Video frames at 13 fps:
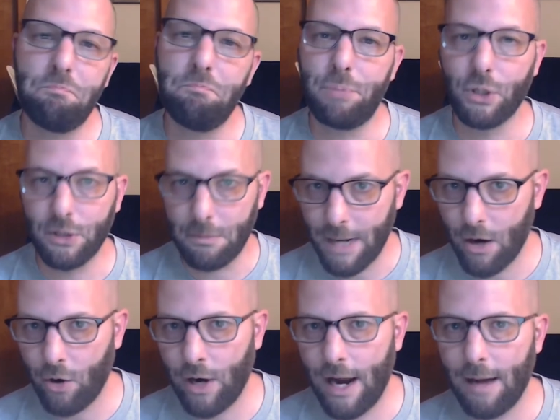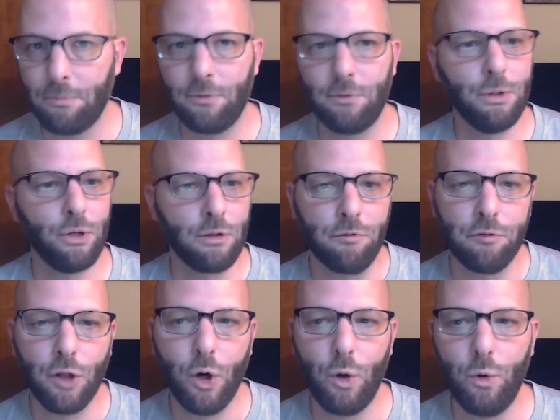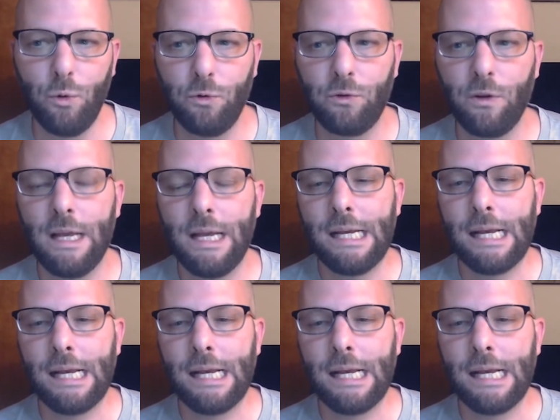building power apps, building flows,